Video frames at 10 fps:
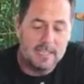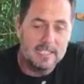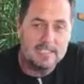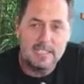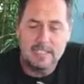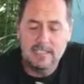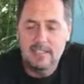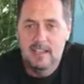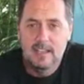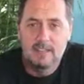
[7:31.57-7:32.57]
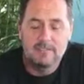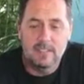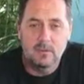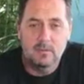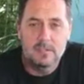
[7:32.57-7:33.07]
is een
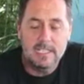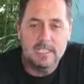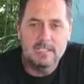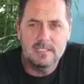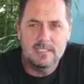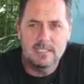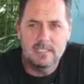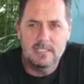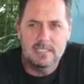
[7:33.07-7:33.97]
van ons eerste